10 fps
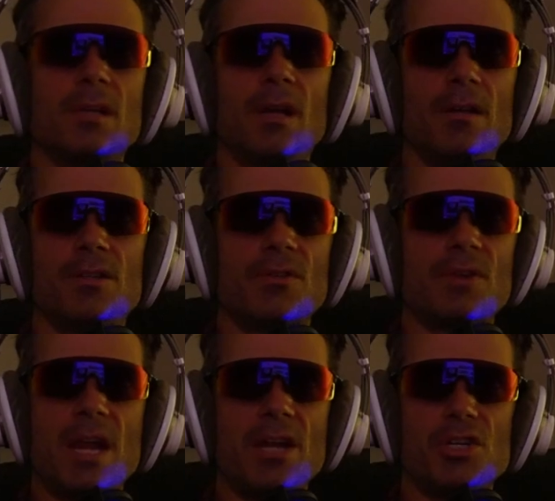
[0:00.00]

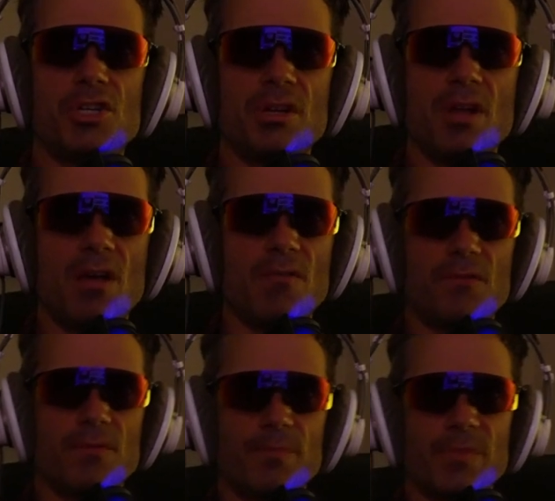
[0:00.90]
deranged enough
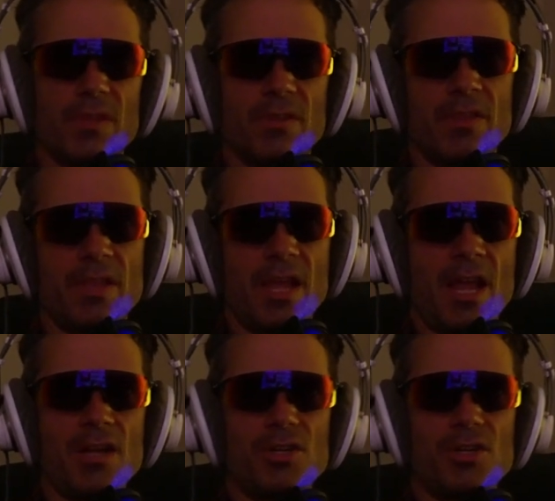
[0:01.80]
that they hate